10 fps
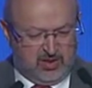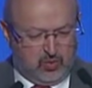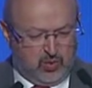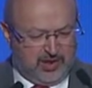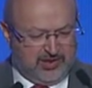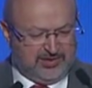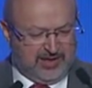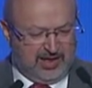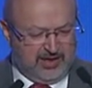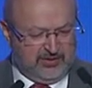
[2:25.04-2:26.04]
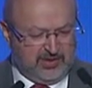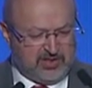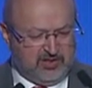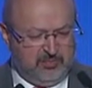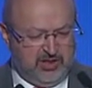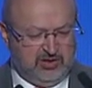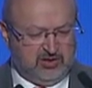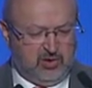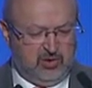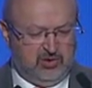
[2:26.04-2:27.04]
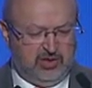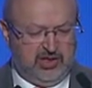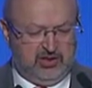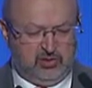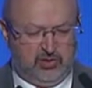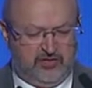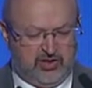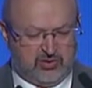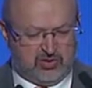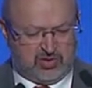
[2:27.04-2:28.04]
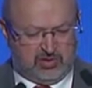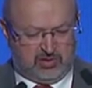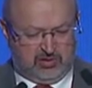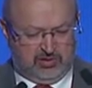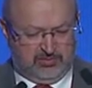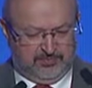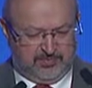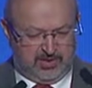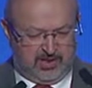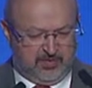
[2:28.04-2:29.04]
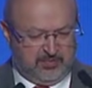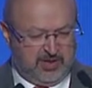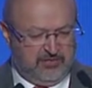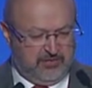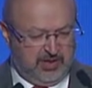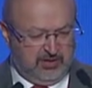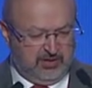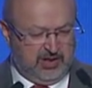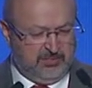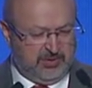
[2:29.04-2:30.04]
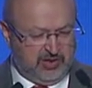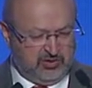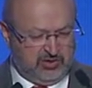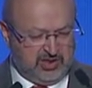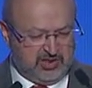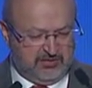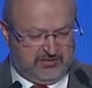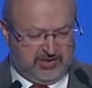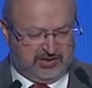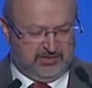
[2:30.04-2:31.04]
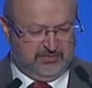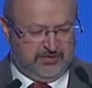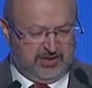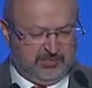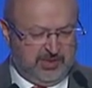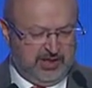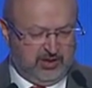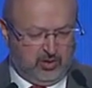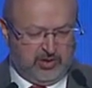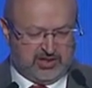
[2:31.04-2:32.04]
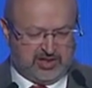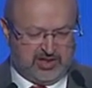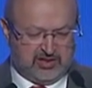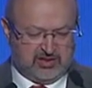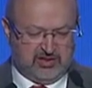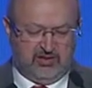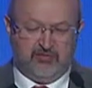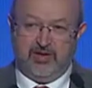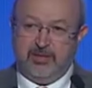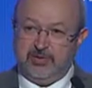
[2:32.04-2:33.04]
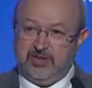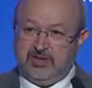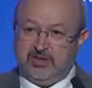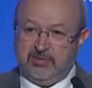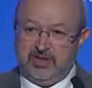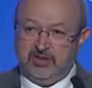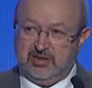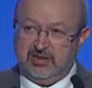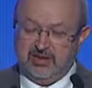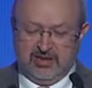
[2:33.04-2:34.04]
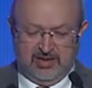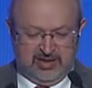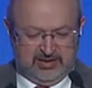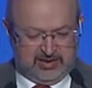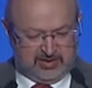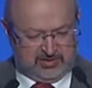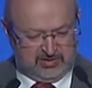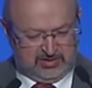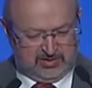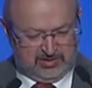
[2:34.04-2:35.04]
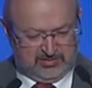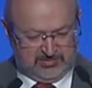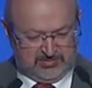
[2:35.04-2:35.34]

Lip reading: We are at high risk of being drawn into a vicious circle driven by fear and prejudice, fed by a growing sense of unpredictability and uncertainty.